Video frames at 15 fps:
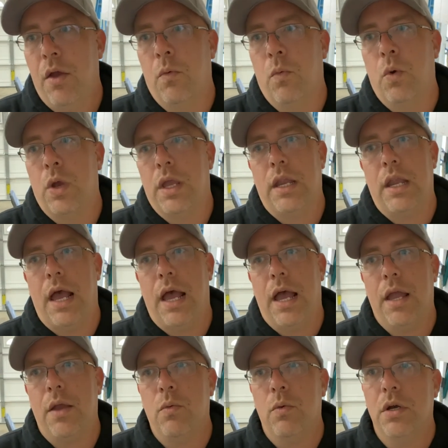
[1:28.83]
When
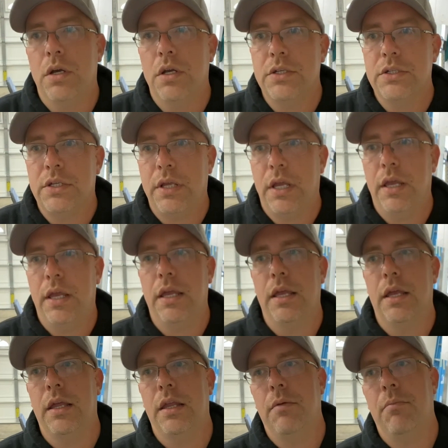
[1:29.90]
I was
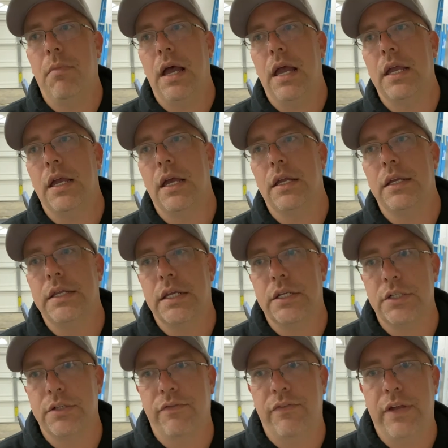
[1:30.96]
in my
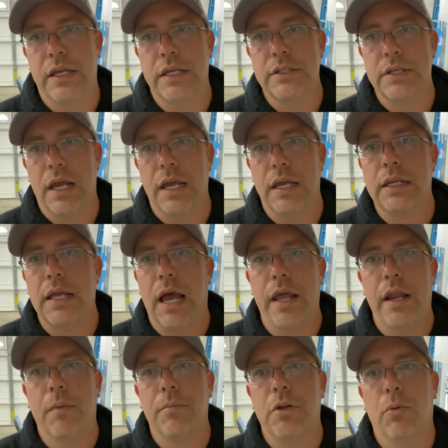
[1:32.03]
addiction phase, I had
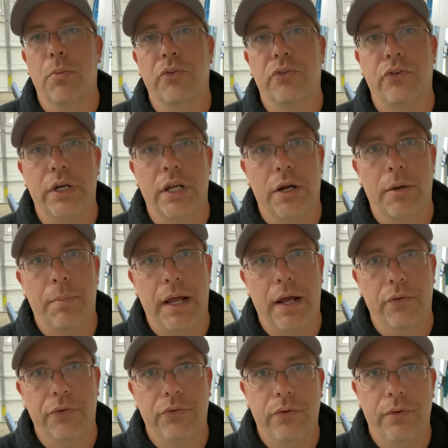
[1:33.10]
gotten up to almost 300
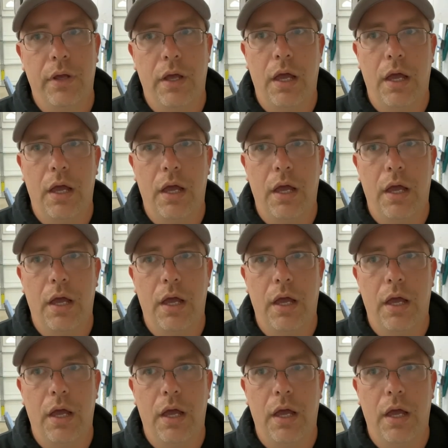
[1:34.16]
pounds.